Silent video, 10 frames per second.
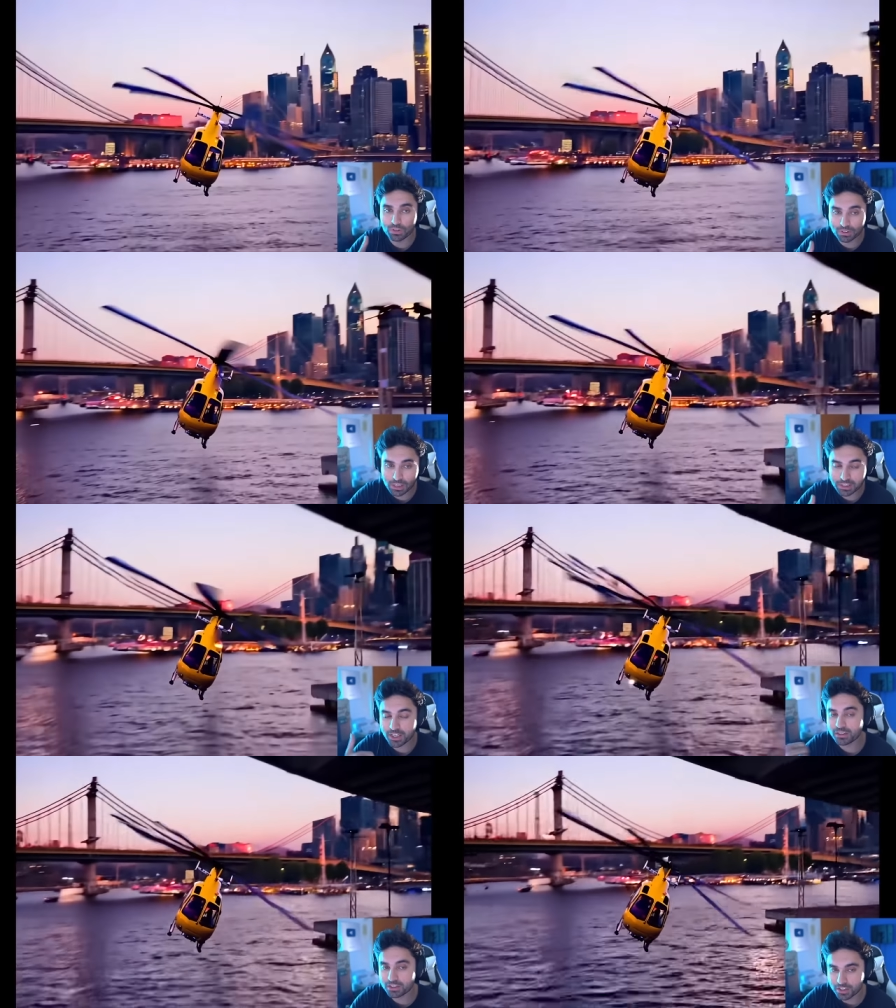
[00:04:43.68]
were leaked
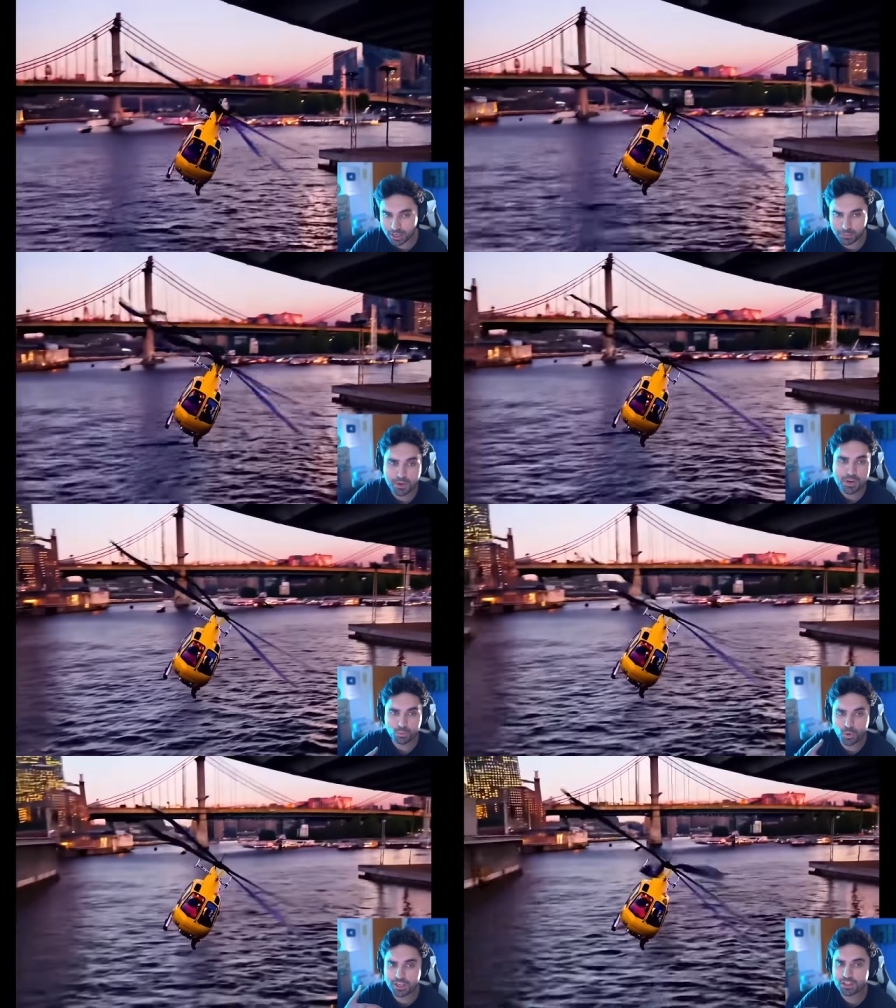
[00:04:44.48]
at the time,
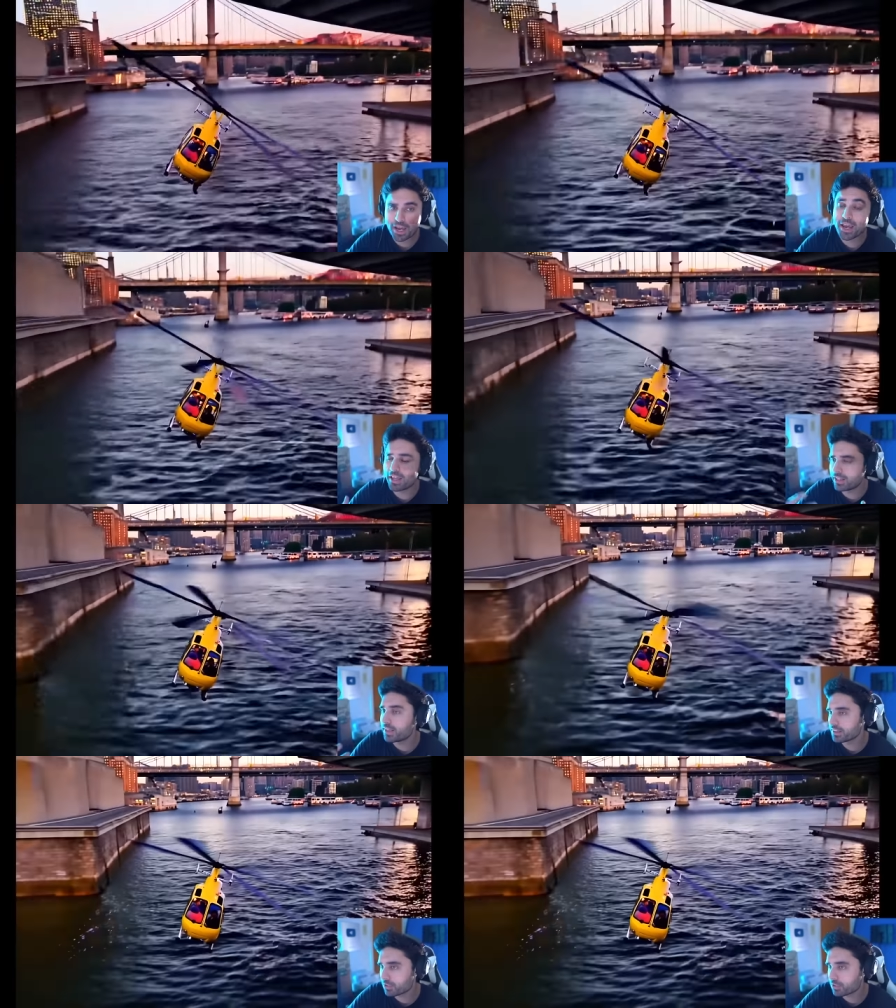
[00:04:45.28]
which and that